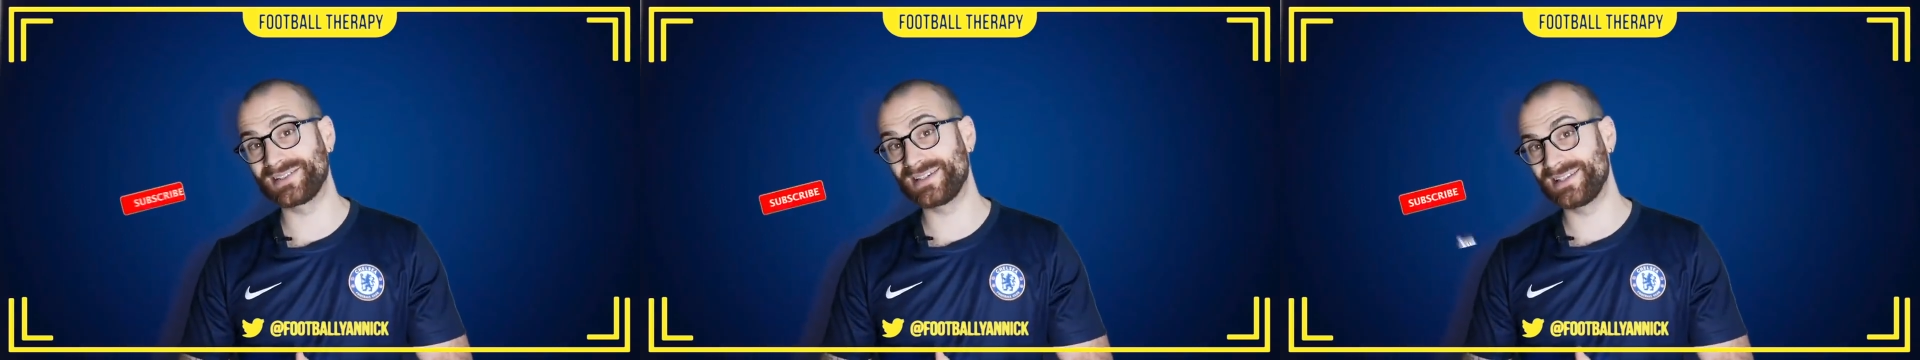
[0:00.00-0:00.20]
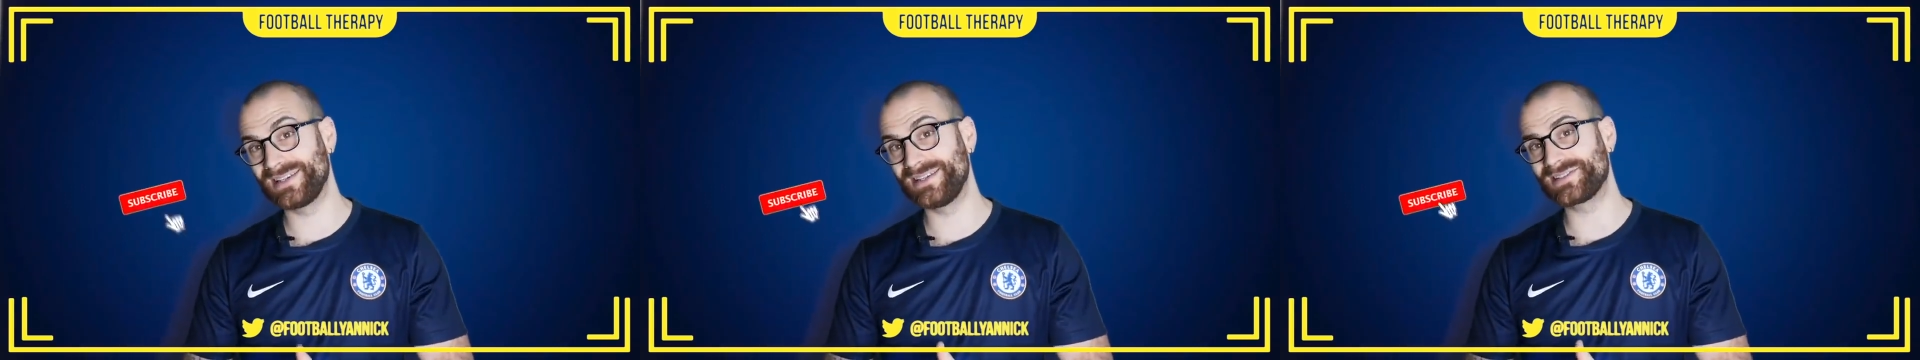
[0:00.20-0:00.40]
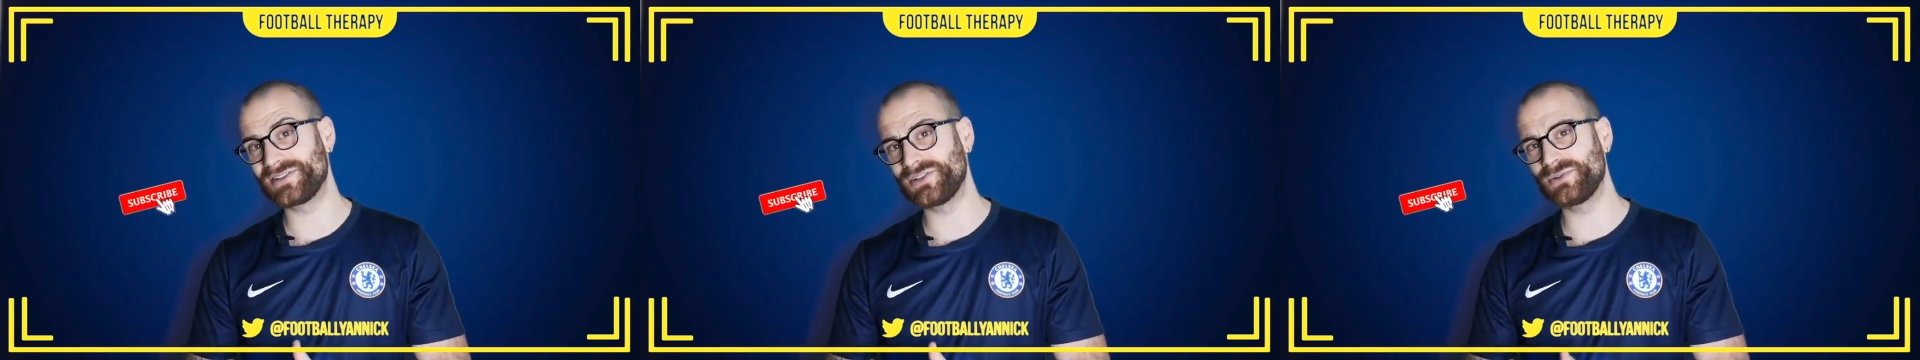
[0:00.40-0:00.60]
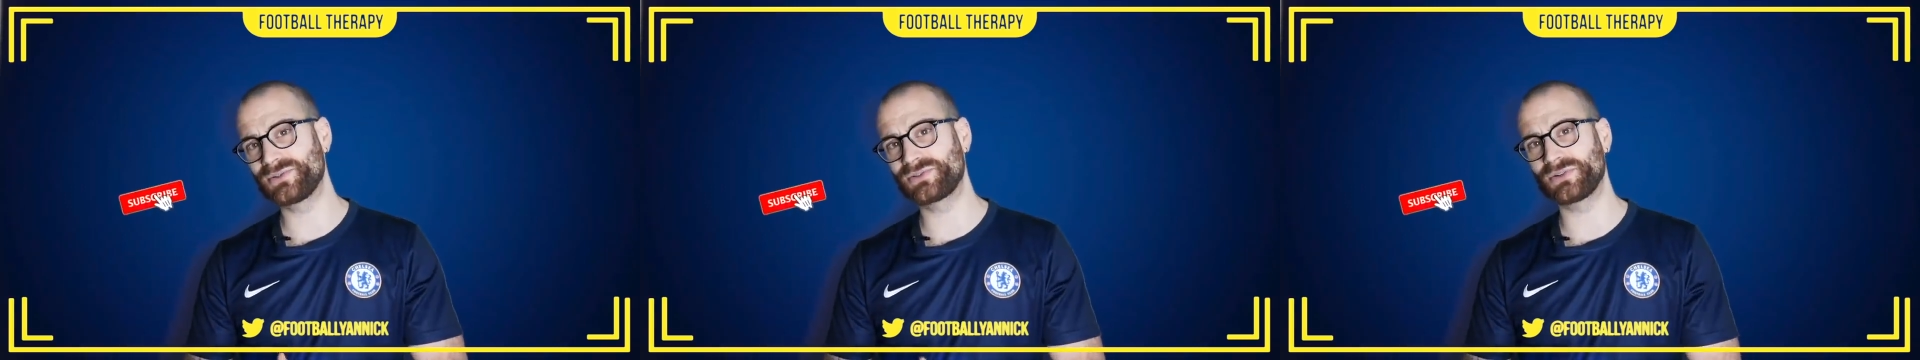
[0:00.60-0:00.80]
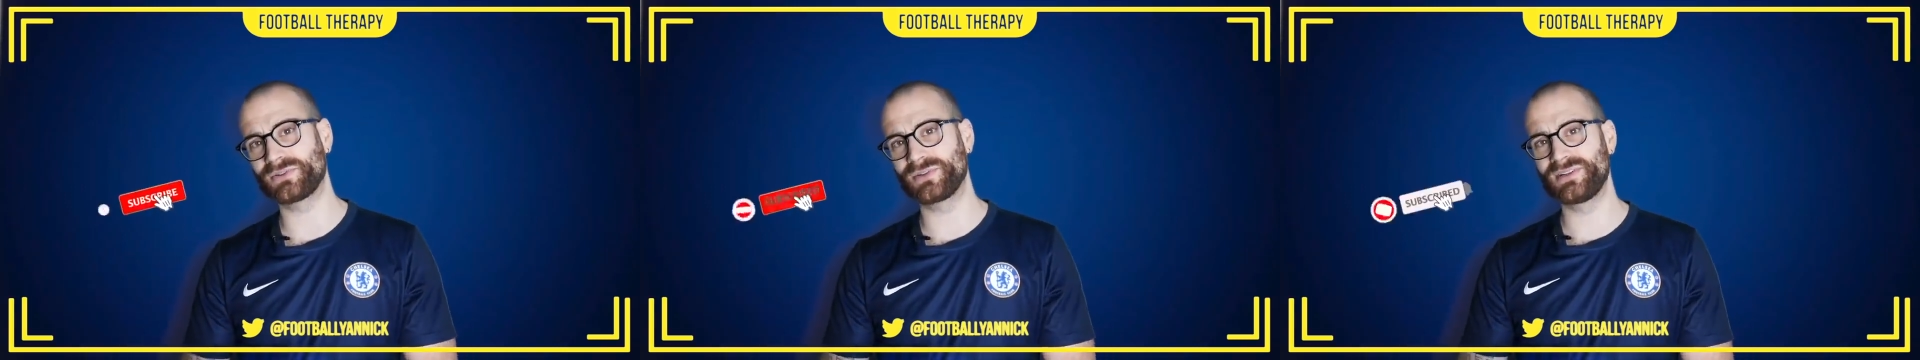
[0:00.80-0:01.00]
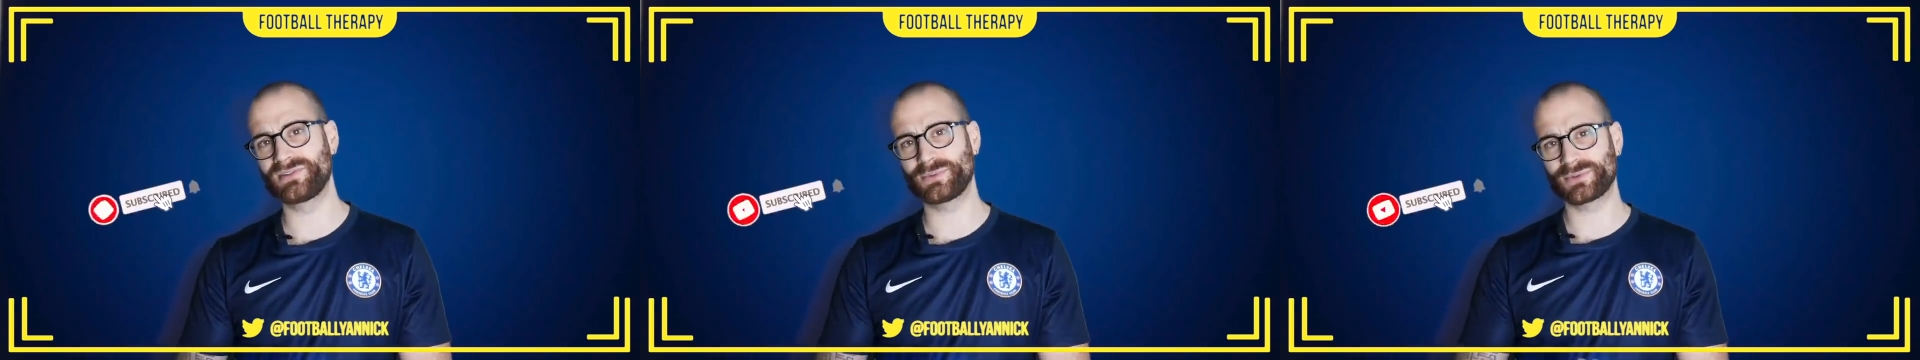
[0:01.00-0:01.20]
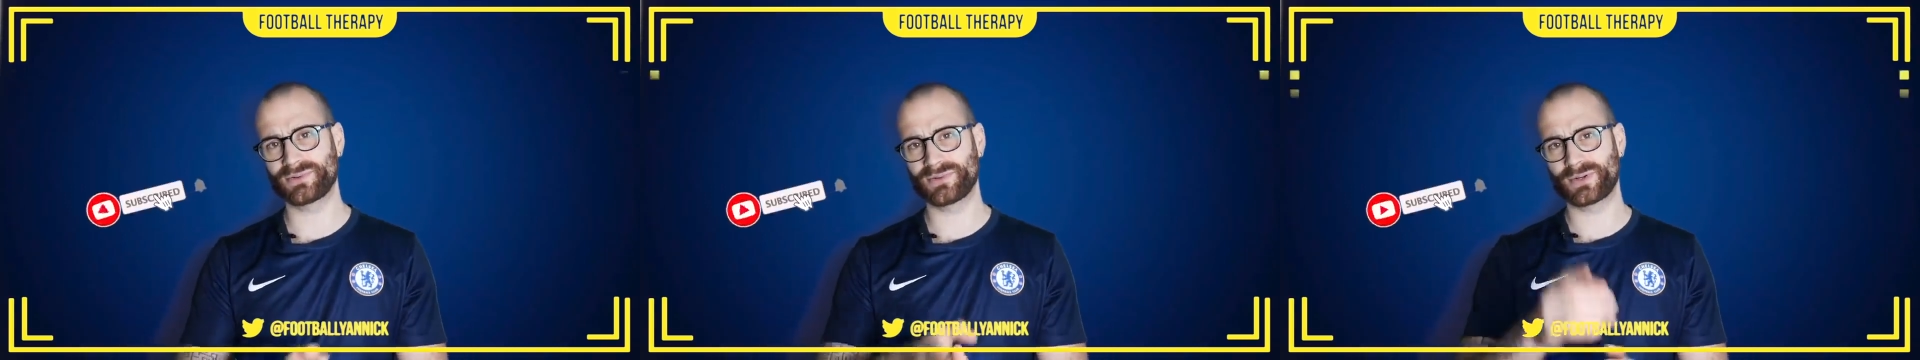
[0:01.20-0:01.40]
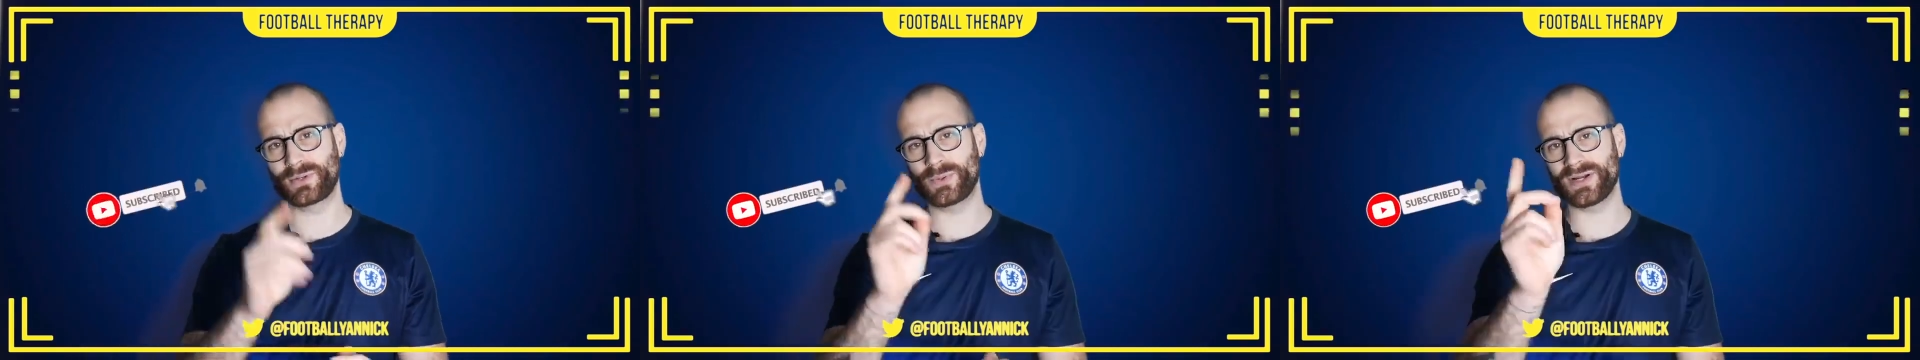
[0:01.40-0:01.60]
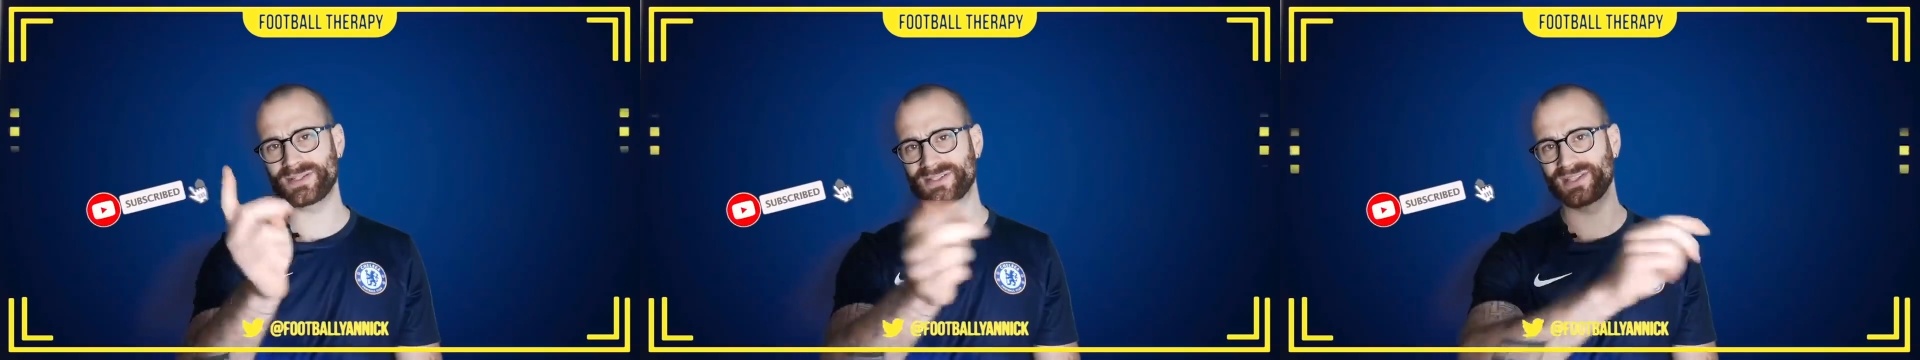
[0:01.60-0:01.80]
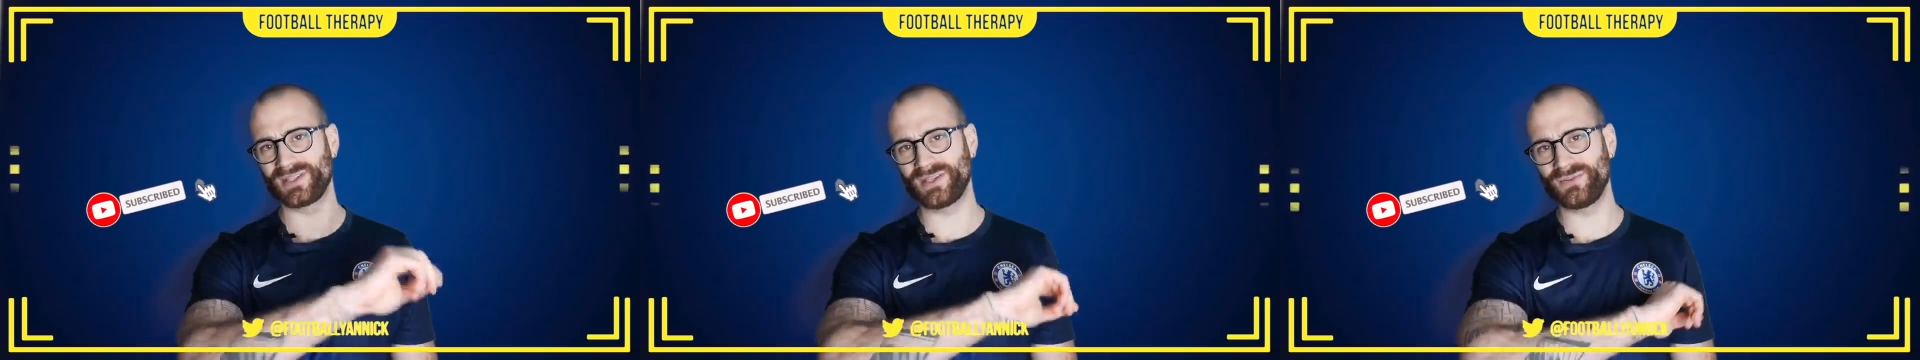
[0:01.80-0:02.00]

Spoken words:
in these news stories, I want to request that